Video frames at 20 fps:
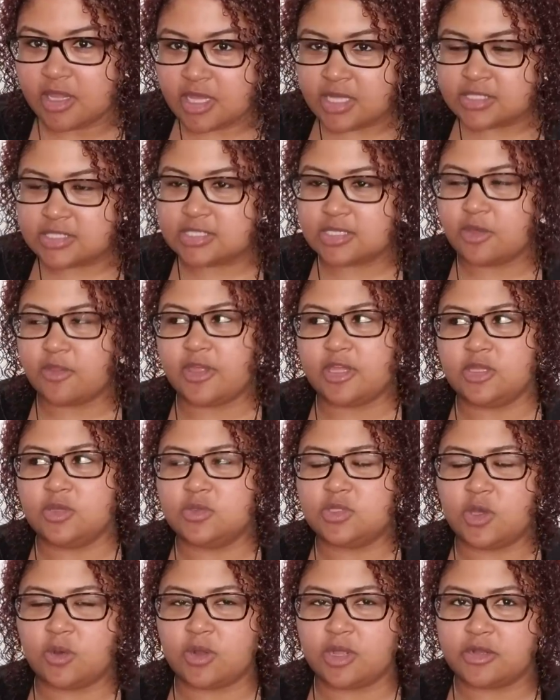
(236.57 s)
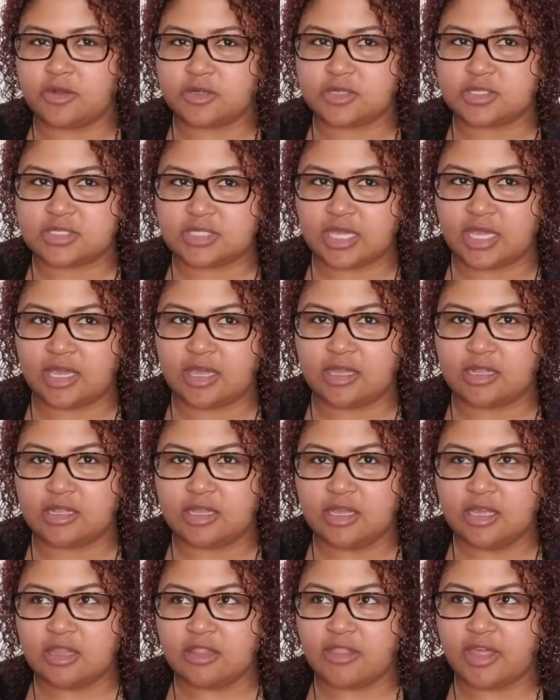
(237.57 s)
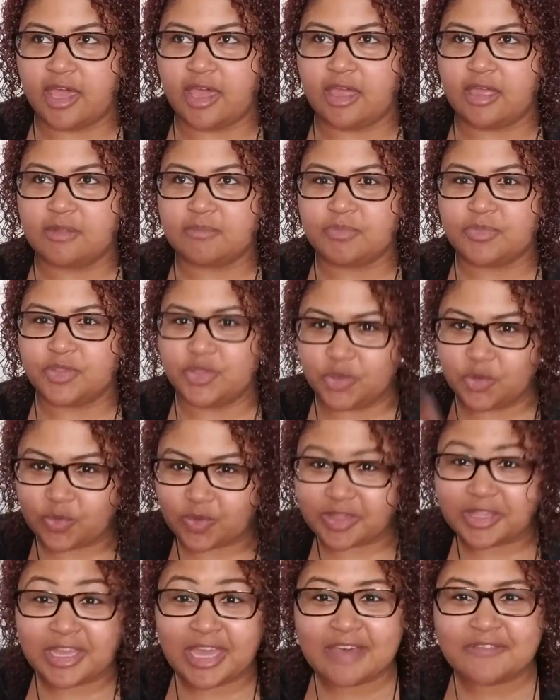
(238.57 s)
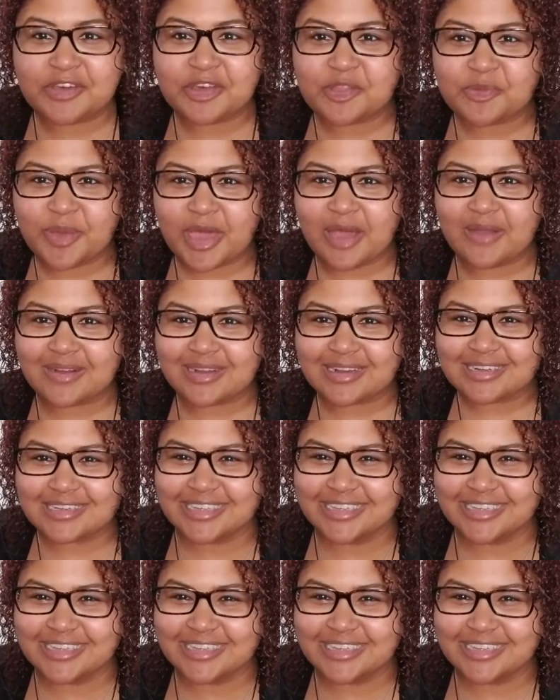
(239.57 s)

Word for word: so that you don't understand that you really have all the power.